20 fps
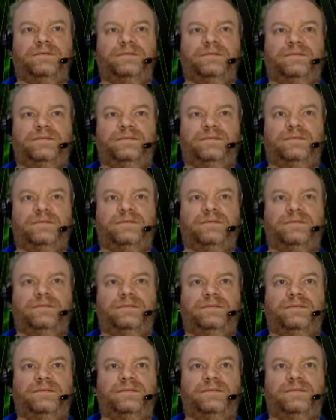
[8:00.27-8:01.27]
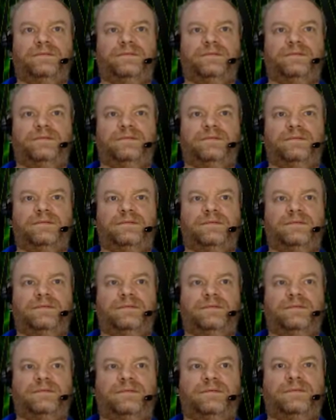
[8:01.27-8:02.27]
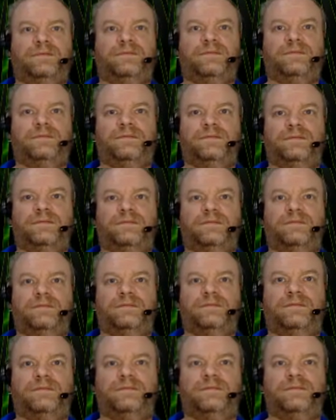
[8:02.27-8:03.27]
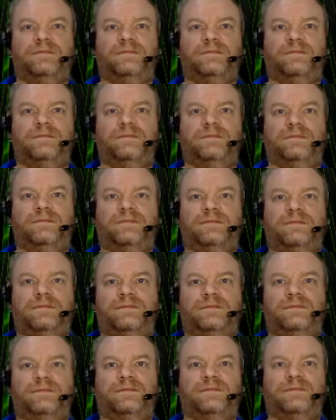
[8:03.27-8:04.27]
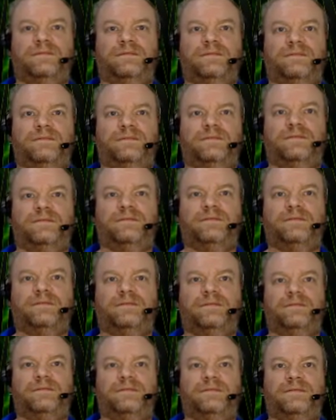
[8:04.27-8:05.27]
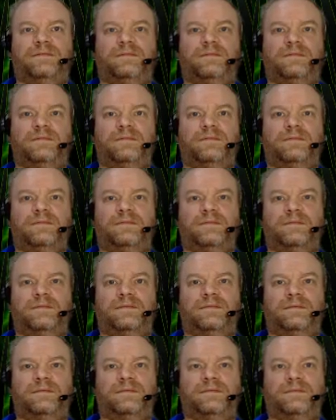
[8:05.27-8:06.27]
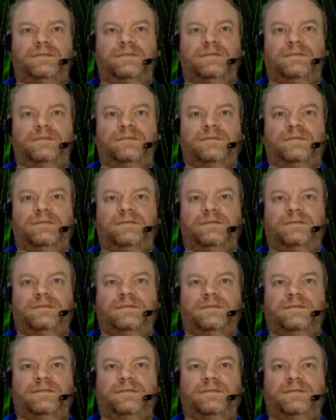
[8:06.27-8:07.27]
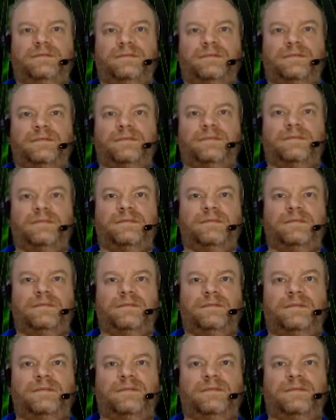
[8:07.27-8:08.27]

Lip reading: No words are spoken by the person on screen.